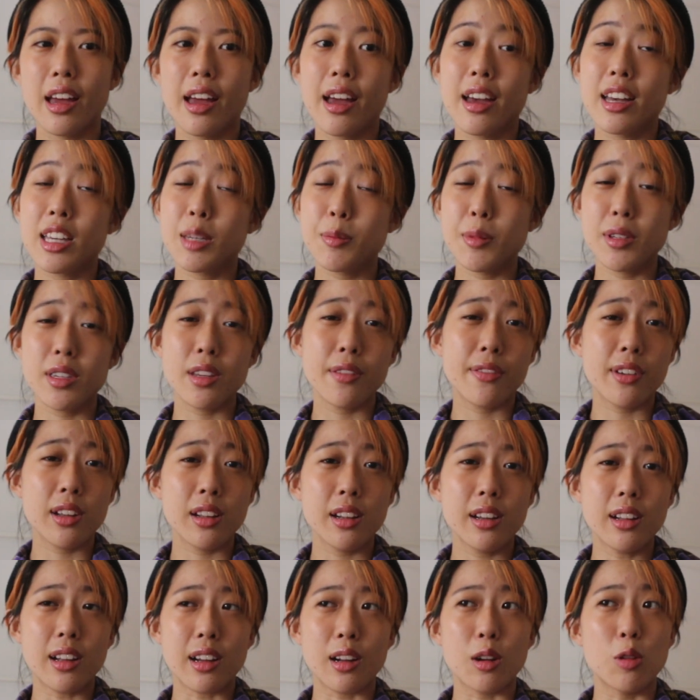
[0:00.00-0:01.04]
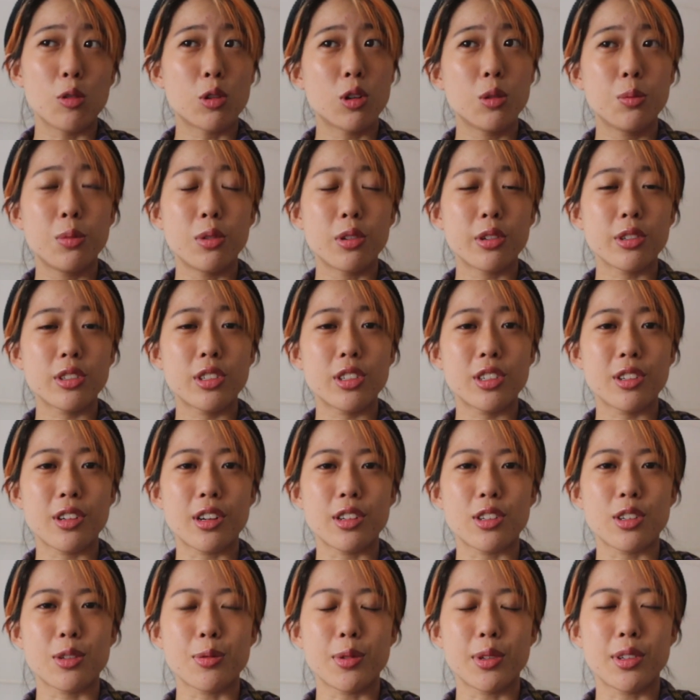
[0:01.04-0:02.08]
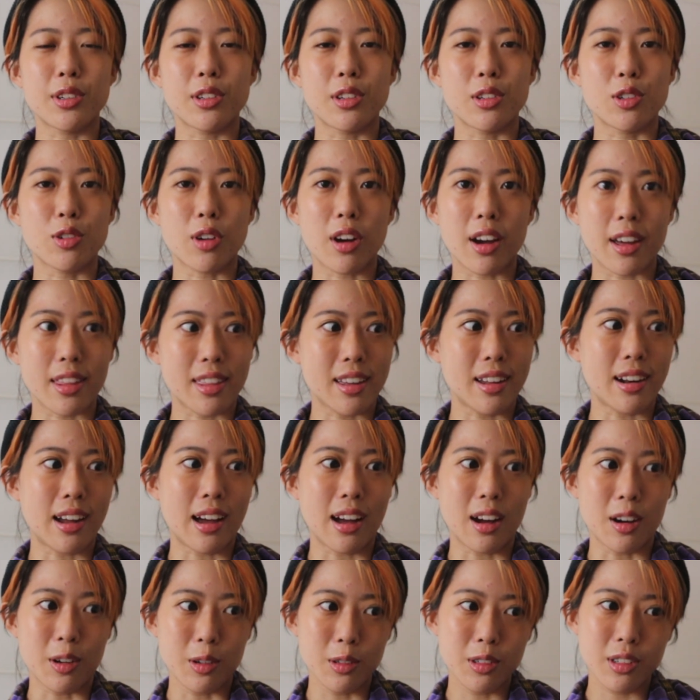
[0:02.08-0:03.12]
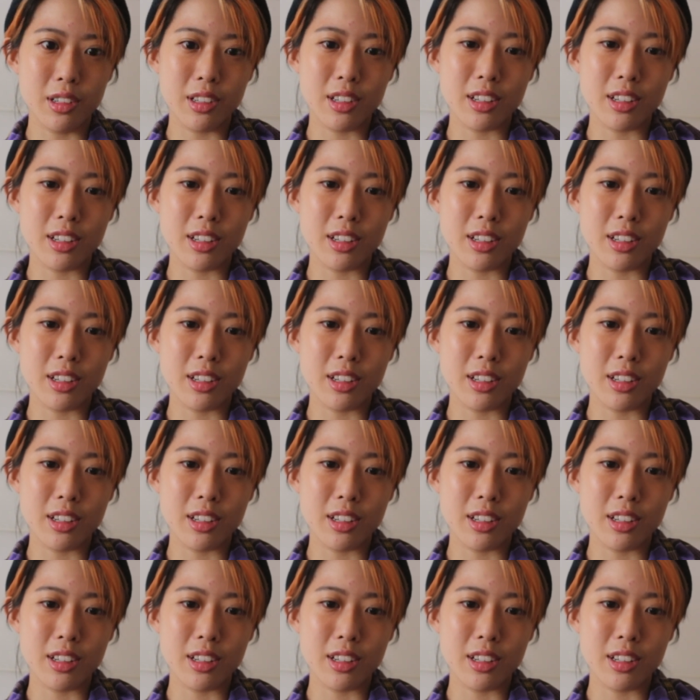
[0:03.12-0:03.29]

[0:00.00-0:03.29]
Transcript: specifically like local books, so I just wanted to try that out.